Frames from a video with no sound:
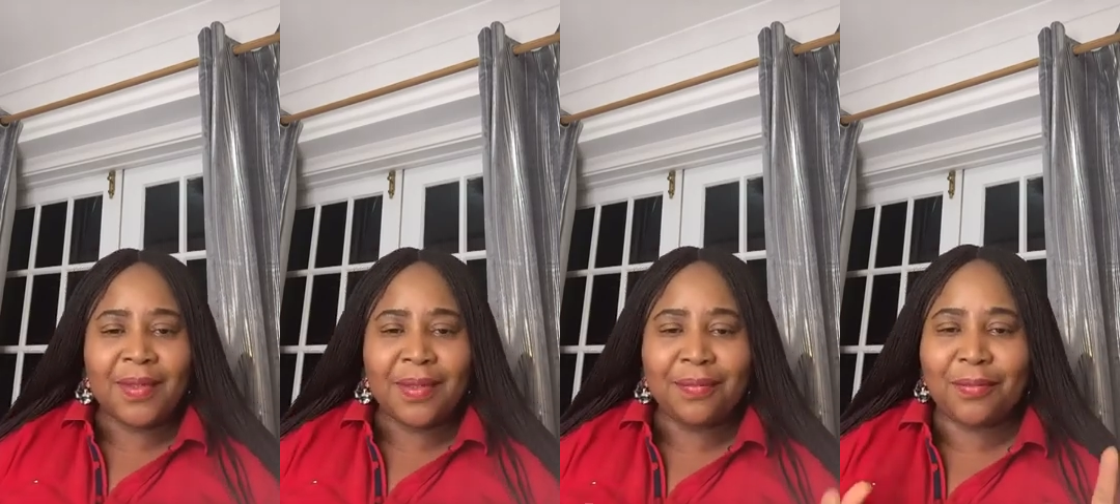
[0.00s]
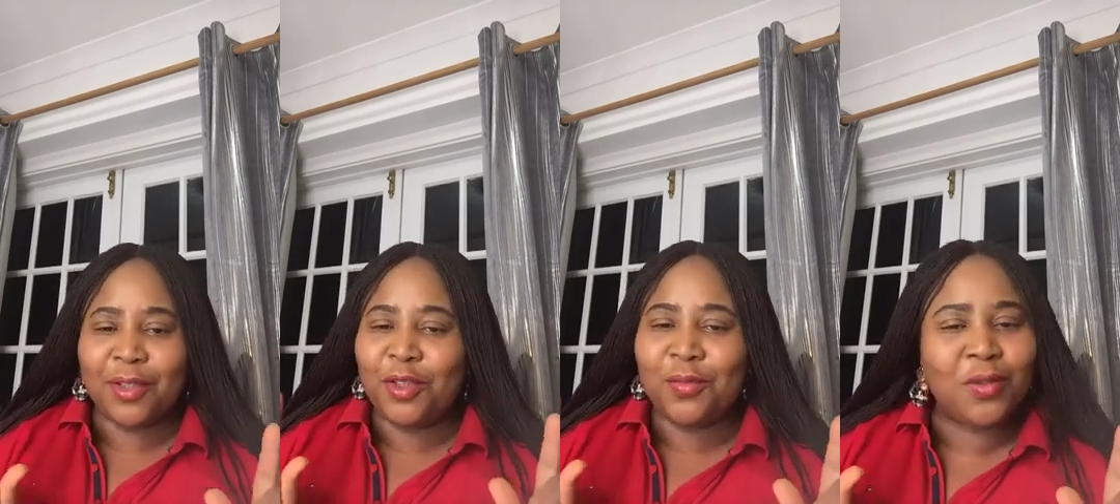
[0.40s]
But
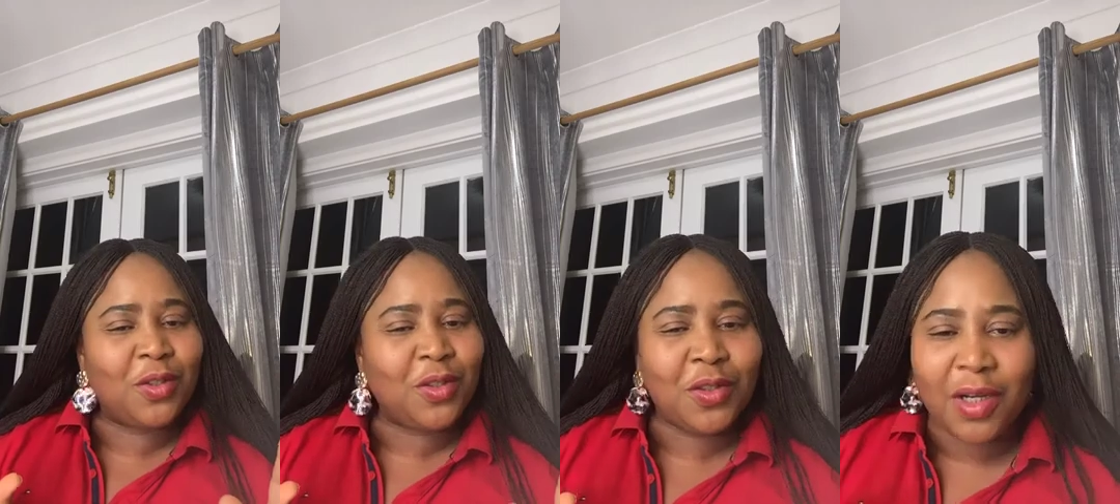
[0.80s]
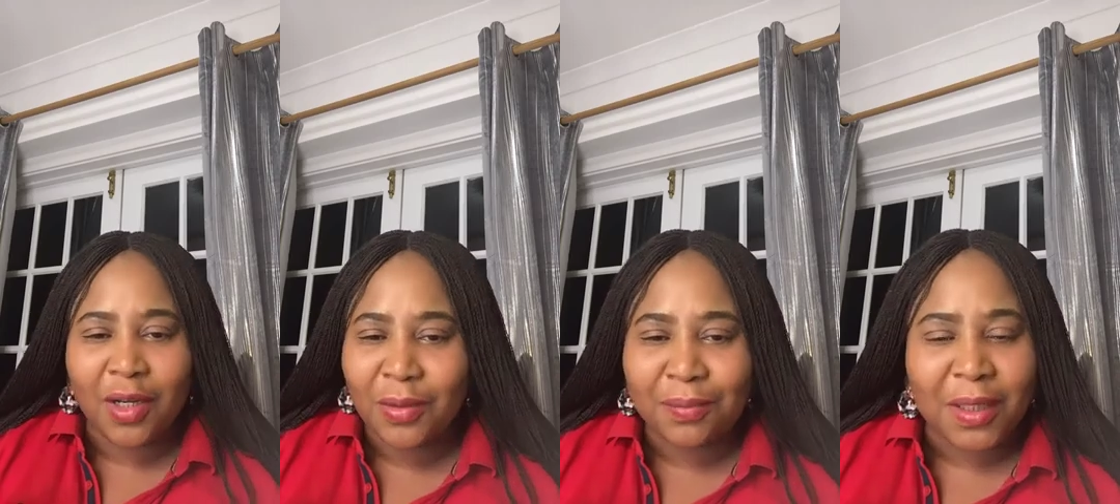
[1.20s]
you won't
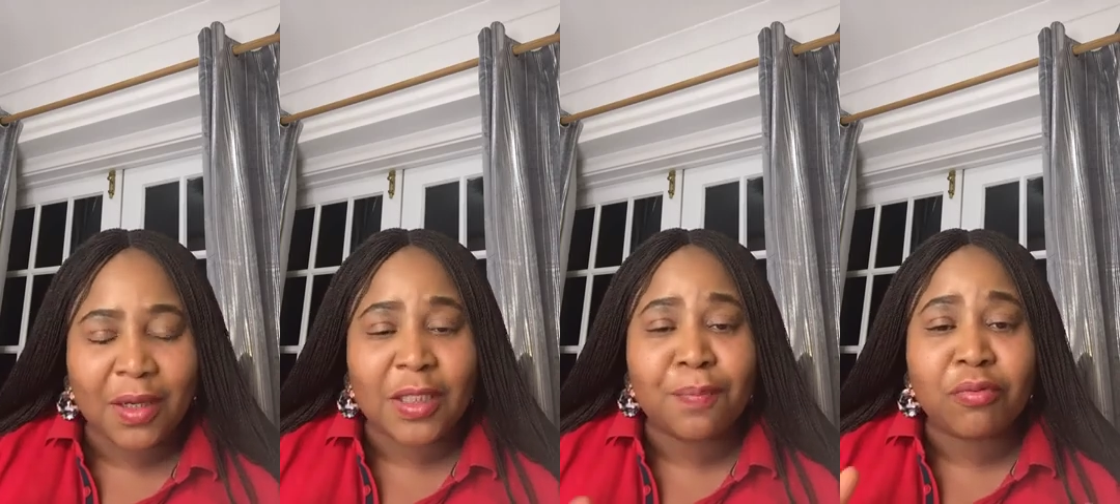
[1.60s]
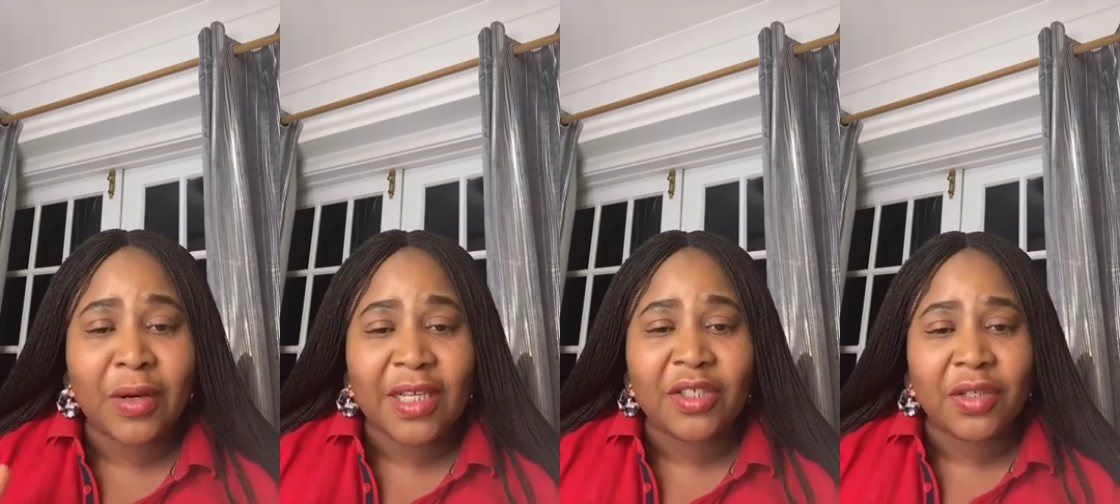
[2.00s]
know because
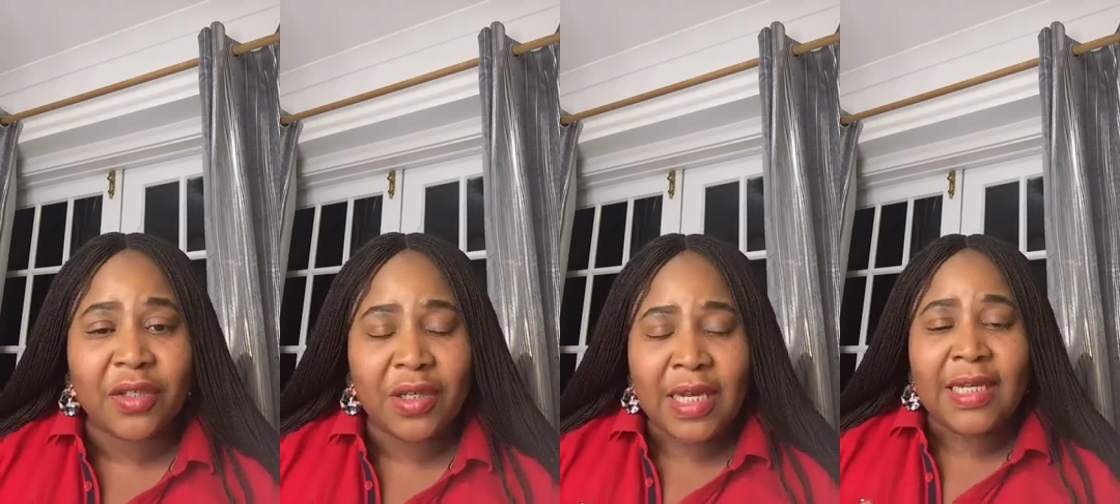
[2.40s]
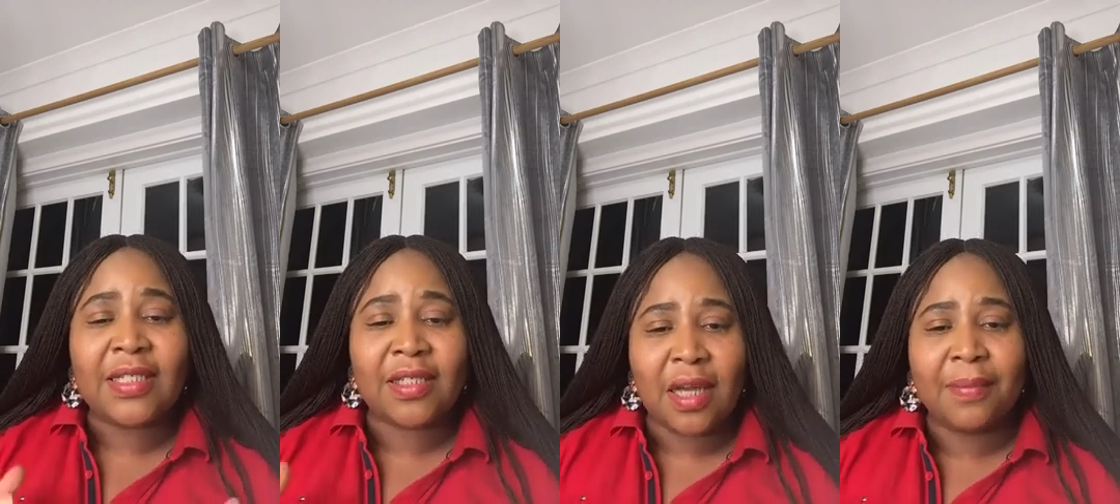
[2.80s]
pressure
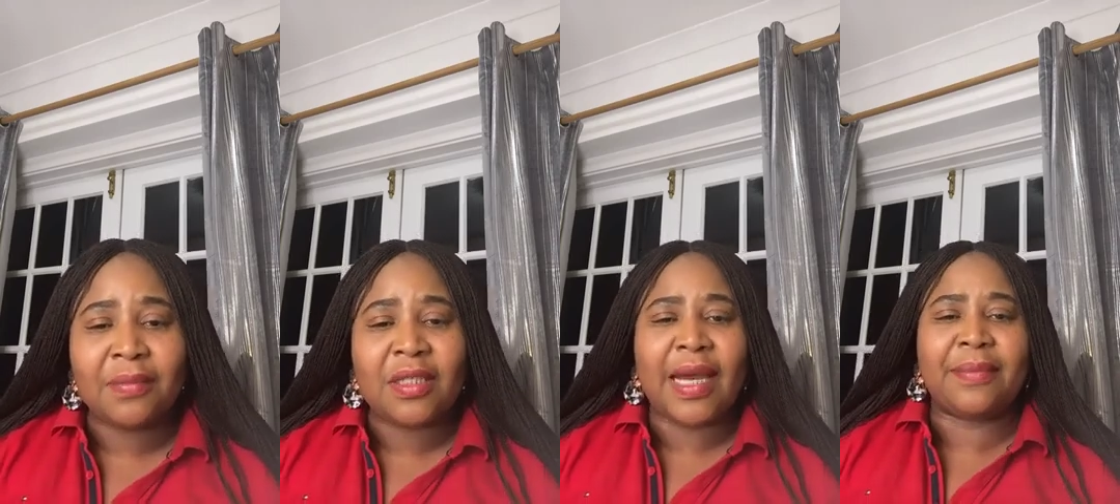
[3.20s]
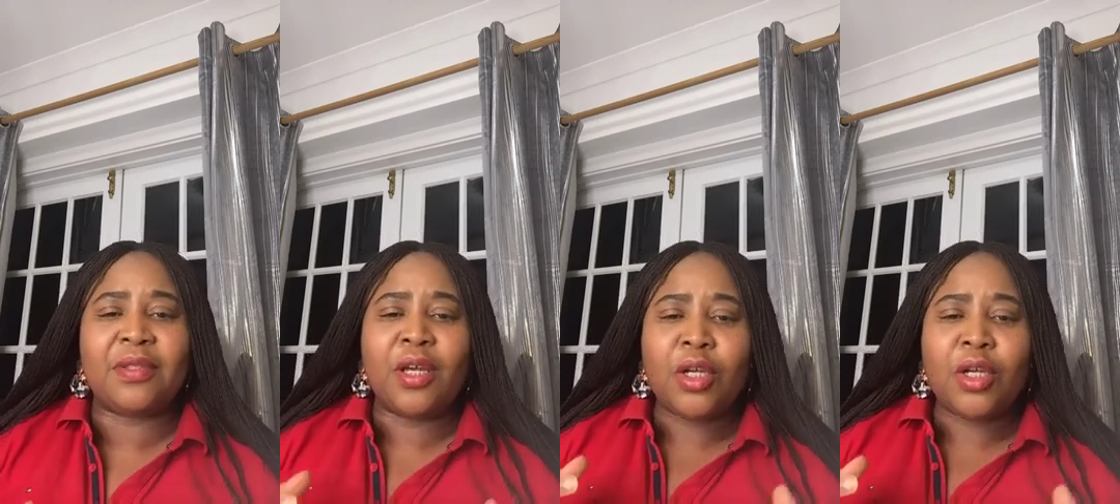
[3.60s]
sometimes